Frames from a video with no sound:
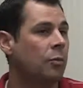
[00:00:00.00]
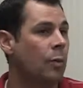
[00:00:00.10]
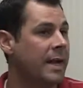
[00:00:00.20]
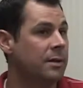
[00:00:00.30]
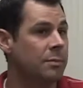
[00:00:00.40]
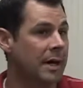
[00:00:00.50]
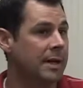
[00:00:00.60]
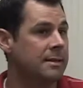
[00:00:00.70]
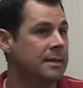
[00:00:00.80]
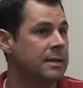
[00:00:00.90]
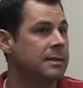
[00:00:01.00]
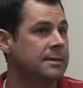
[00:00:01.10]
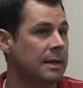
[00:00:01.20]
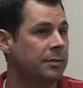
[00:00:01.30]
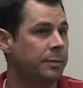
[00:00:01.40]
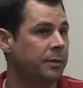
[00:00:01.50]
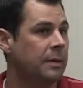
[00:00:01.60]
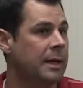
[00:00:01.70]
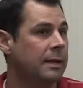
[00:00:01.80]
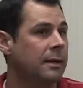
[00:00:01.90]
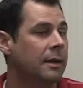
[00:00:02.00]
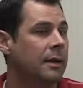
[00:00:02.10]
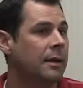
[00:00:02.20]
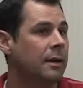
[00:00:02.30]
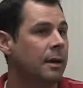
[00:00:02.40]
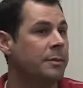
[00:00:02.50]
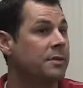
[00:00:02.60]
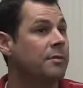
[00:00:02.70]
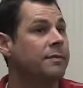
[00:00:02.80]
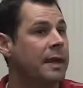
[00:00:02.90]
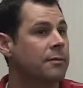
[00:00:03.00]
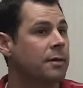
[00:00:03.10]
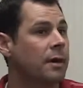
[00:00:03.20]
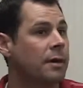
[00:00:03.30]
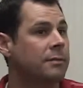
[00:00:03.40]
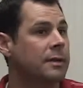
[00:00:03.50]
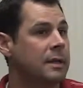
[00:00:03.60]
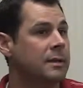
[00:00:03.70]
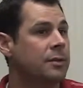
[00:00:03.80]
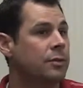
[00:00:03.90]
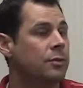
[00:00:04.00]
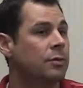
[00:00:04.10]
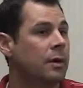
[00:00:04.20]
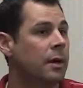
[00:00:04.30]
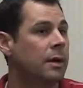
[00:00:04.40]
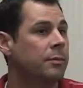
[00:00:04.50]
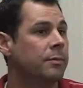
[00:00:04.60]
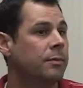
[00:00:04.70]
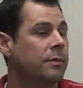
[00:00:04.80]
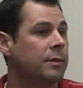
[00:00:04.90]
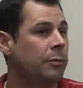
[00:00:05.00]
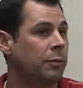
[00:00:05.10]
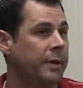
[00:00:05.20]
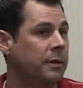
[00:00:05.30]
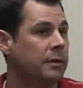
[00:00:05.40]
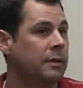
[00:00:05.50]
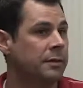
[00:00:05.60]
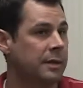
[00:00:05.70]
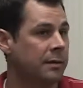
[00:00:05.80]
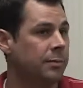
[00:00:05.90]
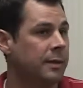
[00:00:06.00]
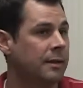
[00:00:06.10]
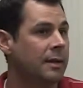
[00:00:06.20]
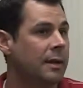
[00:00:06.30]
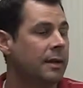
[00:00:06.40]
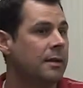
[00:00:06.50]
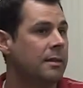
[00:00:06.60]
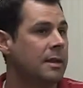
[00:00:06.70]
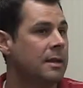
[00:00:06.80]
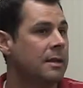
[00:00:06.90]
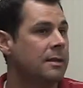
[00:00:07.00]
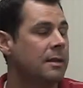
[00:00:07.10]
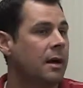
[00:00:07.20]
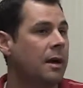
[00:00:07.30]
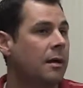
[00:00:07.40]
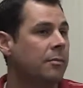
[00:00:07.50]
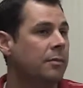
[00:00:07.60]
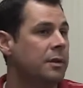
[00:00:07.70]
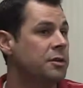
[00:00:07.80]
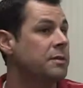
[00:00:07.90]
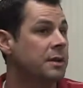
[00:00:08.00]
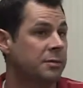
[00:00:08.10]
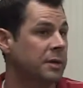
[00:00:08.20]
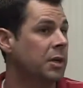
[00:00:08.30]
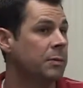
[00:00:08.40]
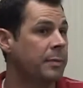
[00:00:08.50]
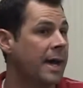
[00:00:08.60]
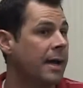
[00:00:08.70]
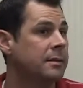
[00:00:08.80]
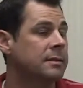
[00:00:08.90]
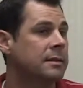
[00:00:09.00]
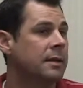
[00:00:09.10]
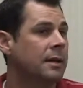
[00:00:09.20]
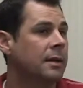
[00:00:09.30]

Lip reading: weighted by the assessment rate is in favor of the new supplemental assessment, then the new district can be passed.